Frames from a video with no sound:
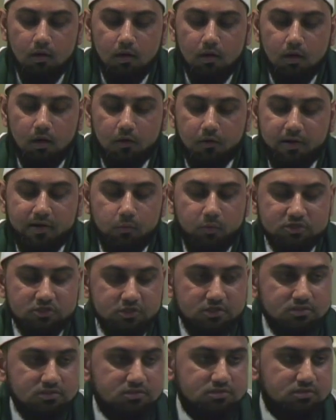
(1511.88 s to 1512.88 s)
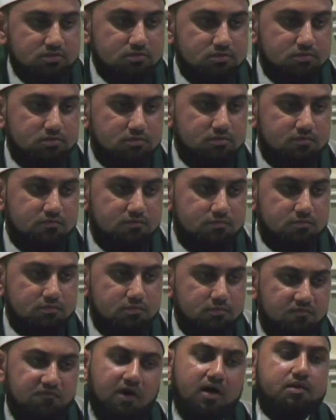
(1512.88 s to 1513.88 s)
All right, which is
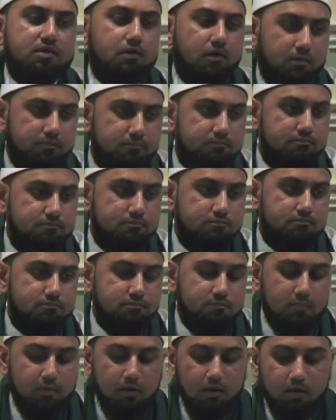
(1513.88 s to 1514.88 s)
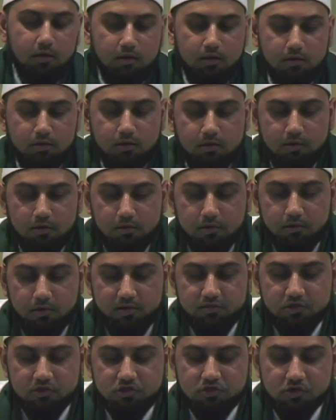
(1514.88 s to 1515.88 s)
vodka. All
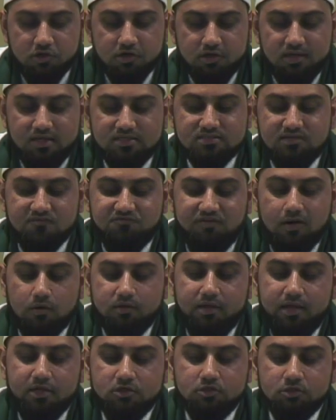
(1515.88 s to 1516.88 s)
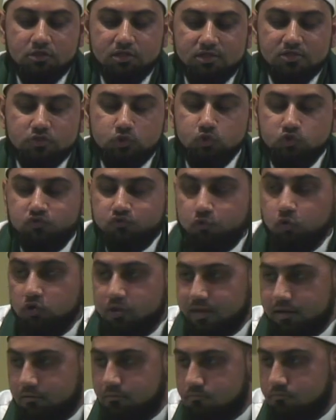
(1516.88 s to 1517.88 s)
right. the third is the foundational issues
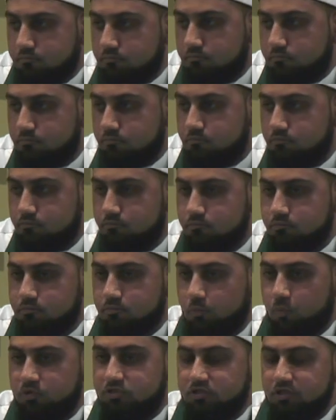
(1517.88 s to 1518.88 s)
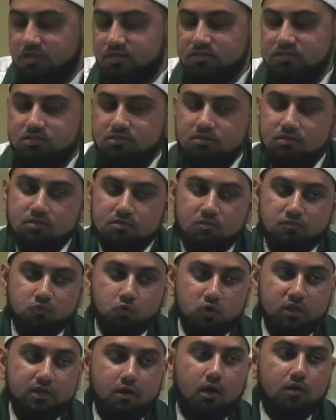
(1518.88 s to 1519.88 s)
ruling, which is the
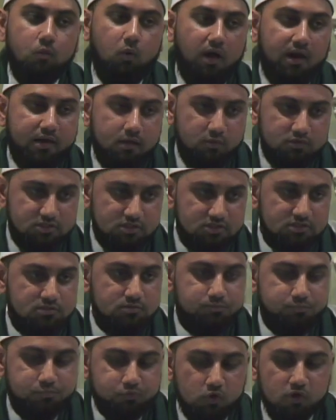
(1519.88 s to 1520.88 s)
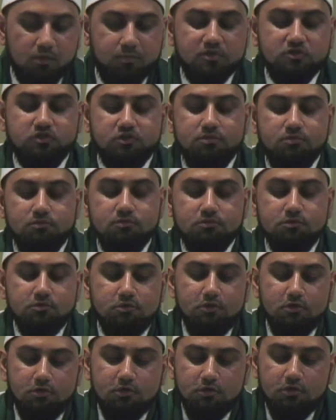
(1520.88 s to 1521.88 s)
ruling on wine, which is prohibition.
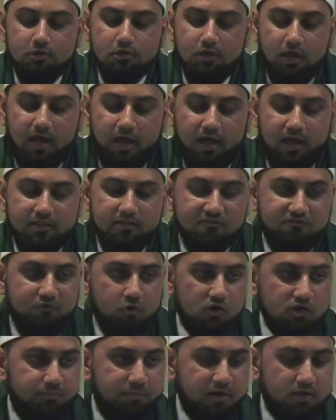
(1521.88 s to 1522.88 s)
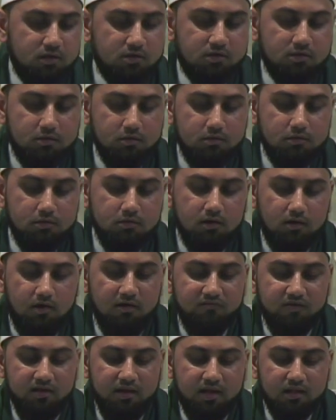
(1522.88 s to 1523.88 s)
And the fourth pillar
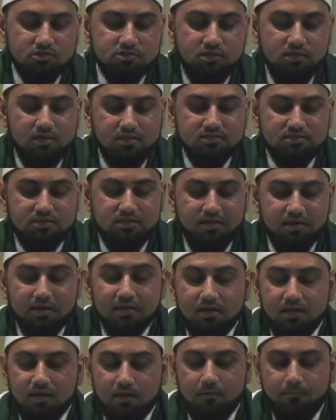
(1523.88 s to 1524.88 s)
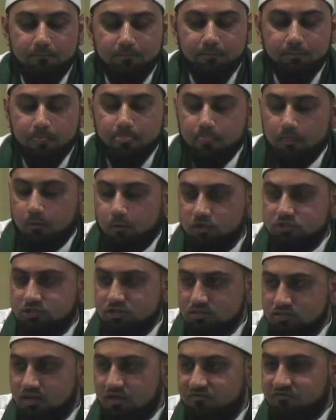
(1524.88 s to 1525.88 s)
of analogy is the illah, which
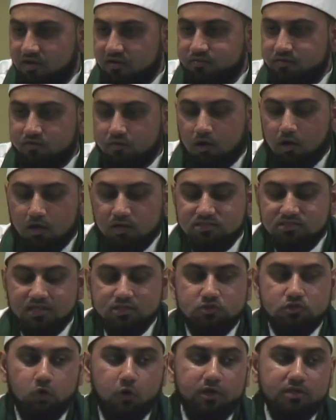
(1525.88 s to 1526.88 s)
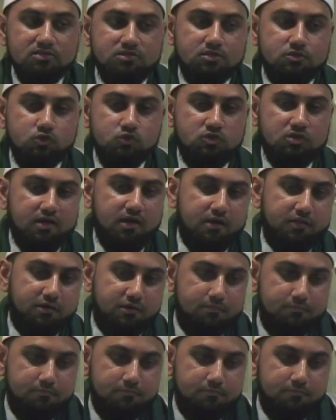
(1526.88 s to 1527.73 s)
is the effective cause that joins the two together.